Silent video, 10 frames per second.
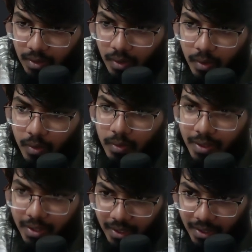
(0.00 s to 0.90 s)

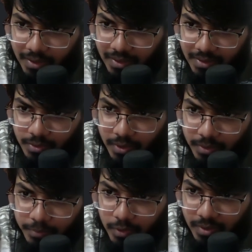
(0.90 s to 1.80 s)
Okay, there's
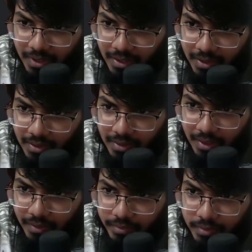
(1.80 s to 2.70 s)
one more thing
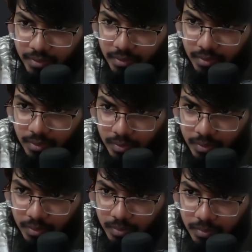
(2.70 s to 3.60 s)
left to
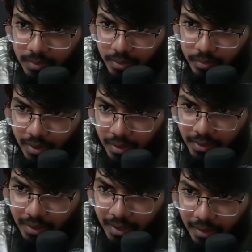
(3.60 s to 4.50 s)
do that
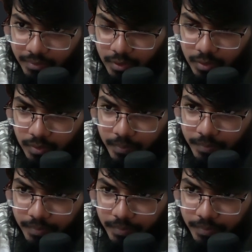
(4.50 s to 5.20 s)
I have to do.